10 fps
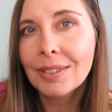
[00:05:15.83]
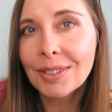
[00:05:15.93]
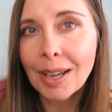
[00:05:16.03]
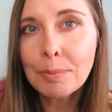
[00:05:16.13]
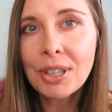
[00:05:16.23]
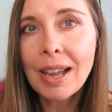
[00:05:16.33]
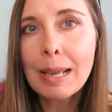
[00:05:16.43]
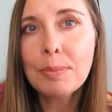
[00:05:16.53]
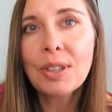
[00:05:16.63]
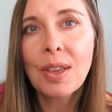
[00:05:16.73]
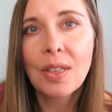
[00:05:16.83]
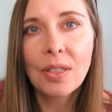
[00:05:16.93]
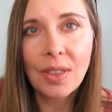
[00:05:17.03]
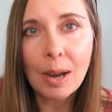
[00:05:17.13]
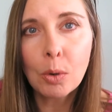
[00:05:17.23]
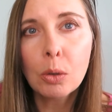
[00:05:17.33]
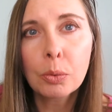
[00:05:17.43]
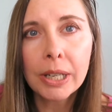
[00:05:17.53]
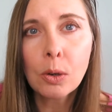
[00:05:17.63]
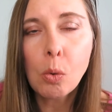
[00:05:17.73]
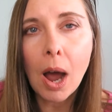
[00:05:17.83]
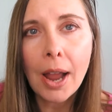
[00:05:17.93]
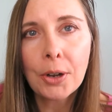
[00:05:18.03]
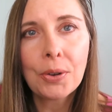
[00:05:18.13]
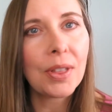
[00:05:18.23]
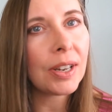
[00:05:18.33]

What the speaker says: Sometimes they will require